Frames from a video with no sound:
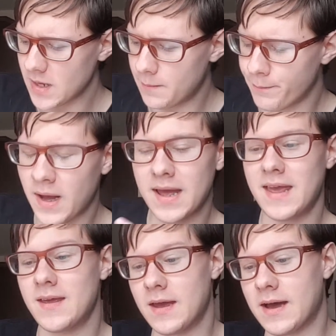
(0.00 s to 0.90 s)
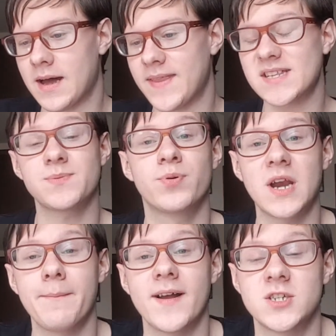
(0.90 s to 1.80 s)
But that's
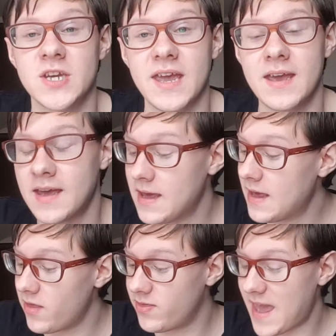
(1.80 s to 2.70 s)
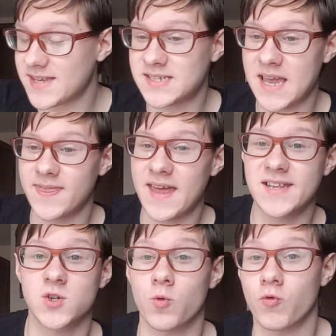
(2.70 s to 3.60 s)
pretty much it. They said that
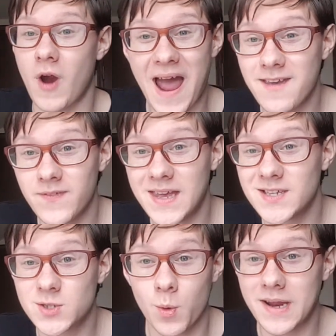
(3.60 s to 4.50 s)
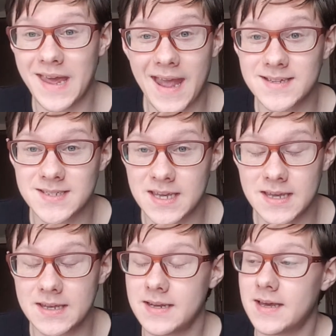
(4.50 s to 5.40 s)
it's arriving
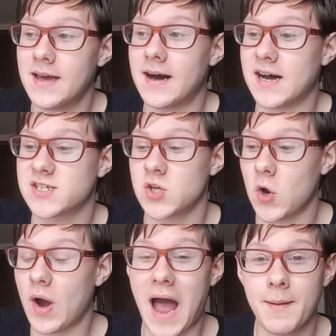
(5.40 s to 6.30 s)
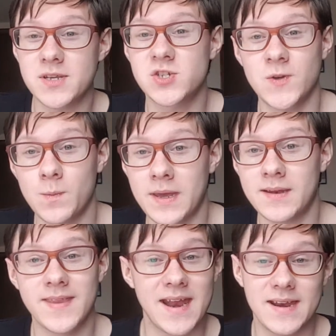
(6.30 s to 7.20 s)
2018. So I'm
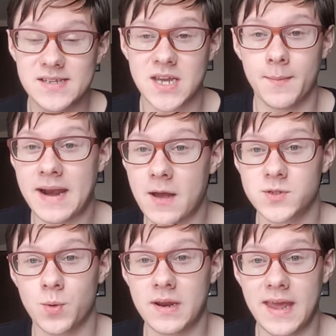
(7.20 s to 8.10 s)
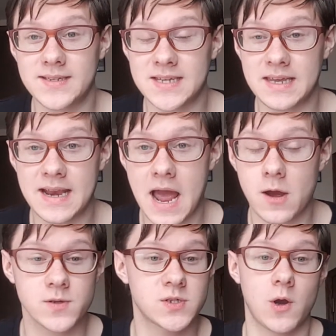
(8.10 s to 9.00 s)
assuming that it is coming out 2018
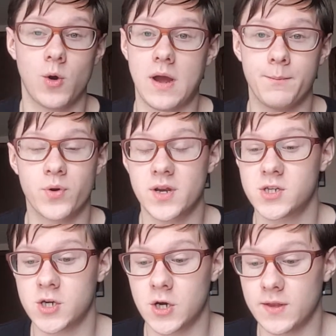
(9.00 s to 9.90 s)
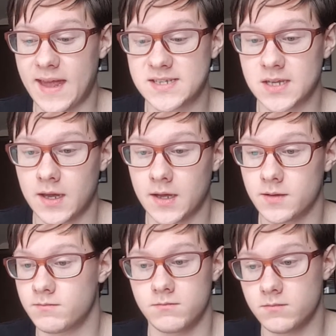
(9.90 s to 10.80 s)
now. So I'm pretty sure that's
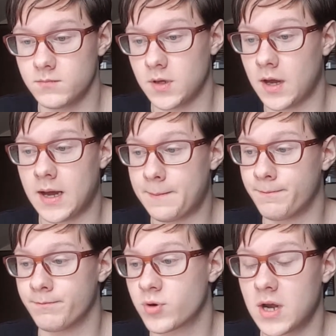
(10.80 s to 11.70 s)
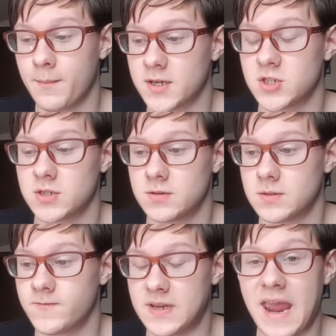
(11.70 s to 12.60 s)
pretty much
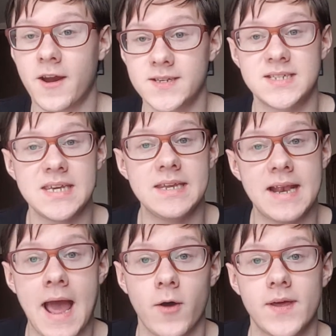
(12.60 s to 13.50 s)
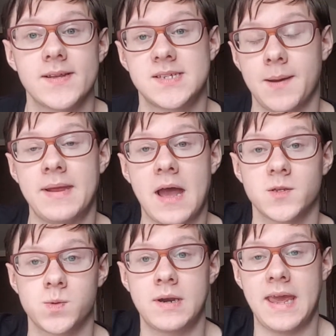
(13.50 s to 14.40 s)
guaranteed now that it's coming out
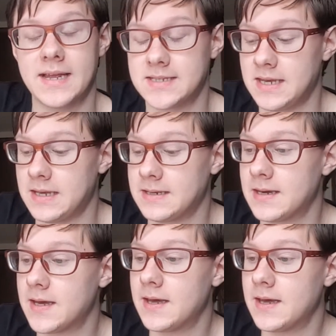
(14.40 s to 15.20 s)
2018.